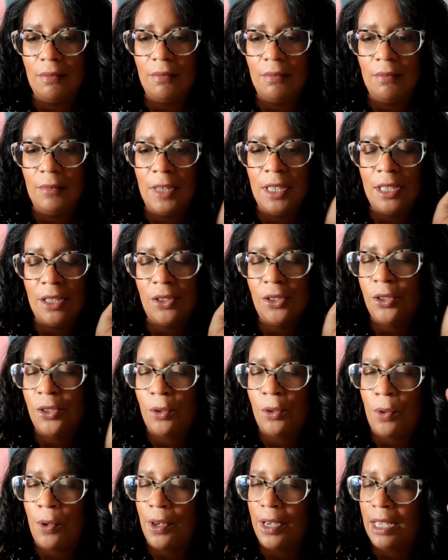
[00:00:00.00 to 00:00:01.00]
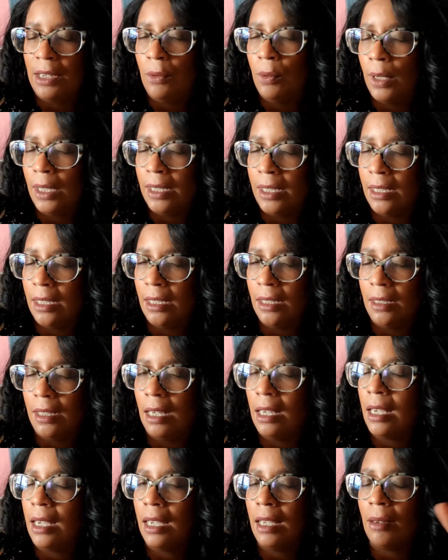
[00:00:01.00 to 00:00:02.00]
the story wasn't
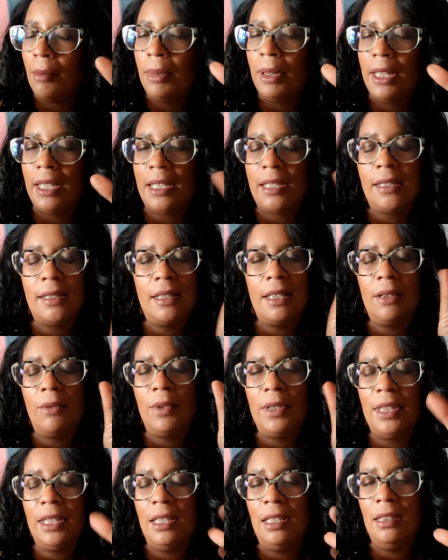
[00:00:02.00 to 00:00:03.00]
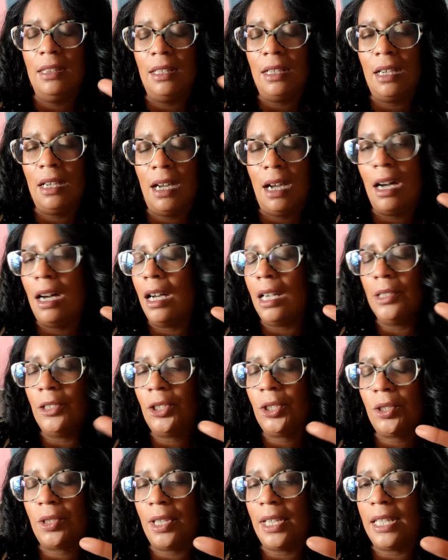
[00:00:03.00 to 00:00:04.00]
taking place like within the
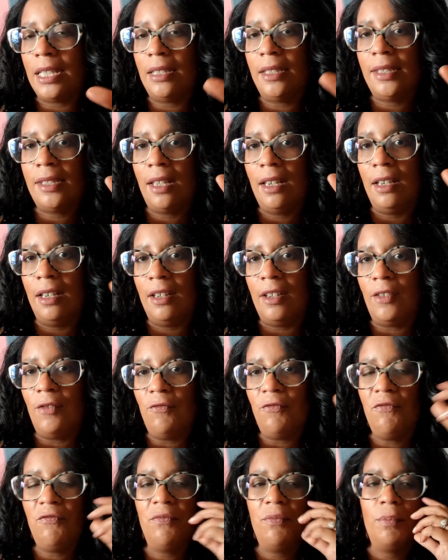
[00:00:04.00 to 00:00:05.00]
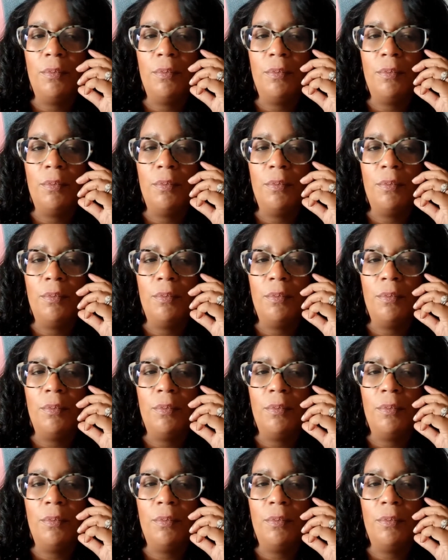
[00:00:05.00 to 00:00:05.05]
constraints of